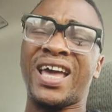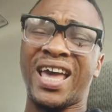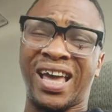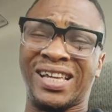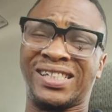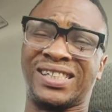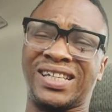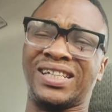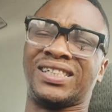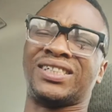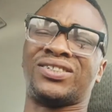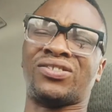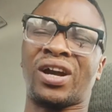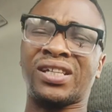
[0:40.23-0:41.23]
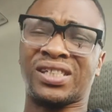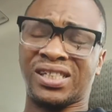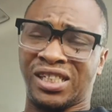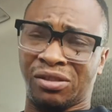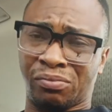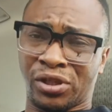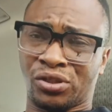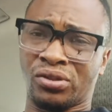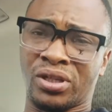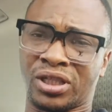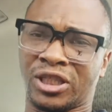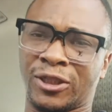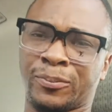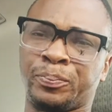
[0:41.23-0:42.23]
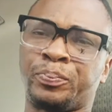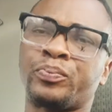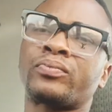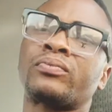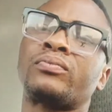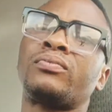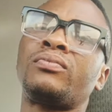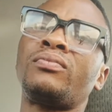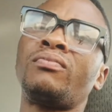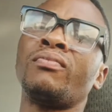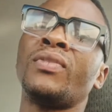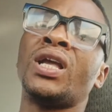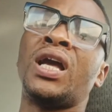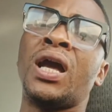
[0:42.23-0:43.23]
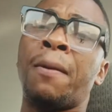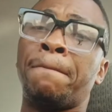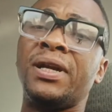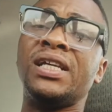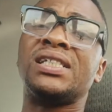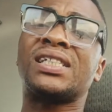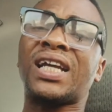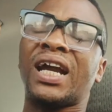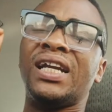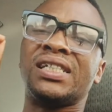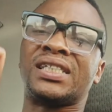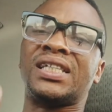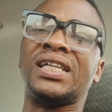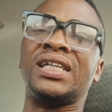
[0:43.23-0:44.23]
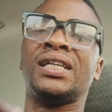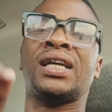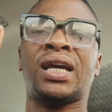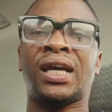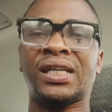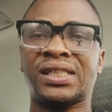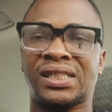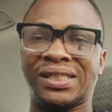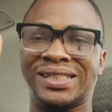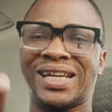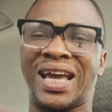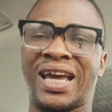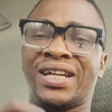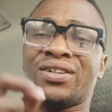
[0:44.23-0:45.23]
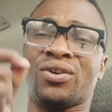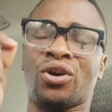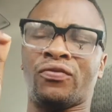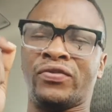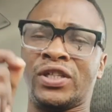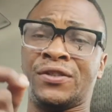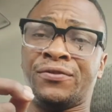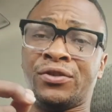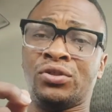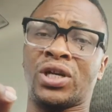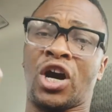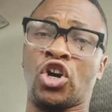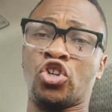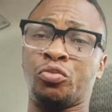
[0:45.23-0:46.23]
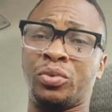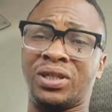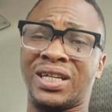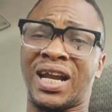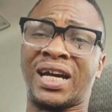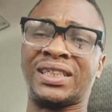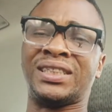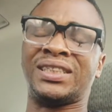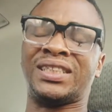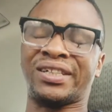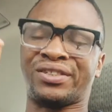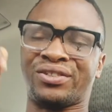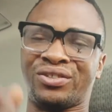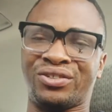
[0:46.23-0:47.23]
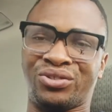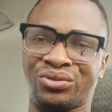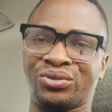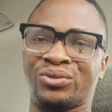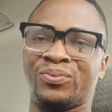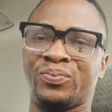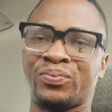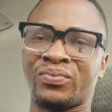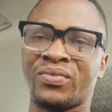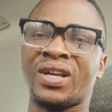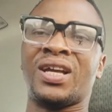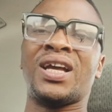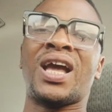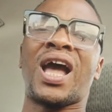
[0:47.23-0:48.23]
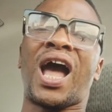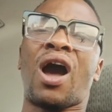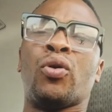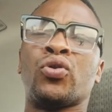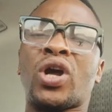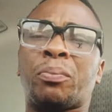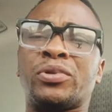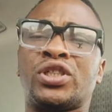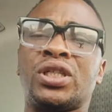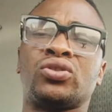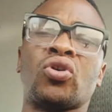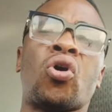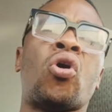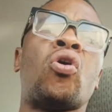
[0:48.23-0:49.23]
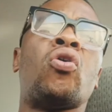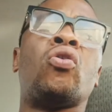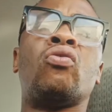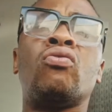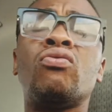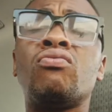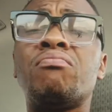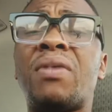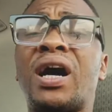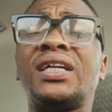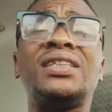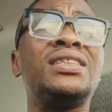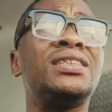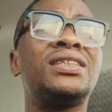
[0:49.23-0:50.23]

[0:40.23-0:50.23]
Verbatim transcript: Estate, right in Ibeju-Lekki. Please kindly stay till the end of this video and you'll be glad that you do. I want to appreciate all my